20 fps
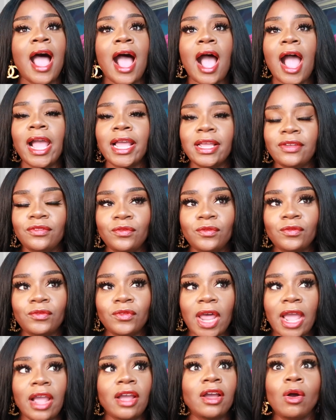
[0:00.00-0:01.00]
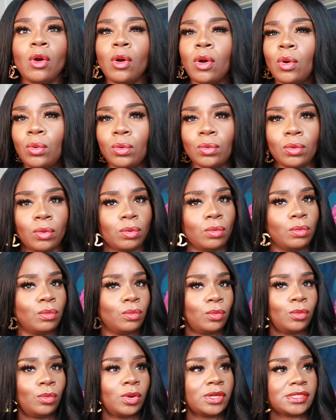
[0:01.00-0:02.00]
i like oh
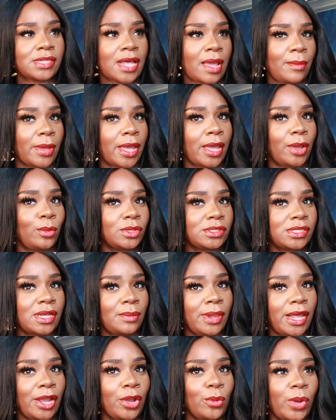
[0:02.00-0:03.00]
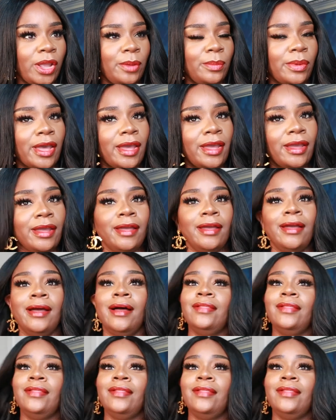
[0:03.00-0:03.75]
what's that bag what's that black and white bag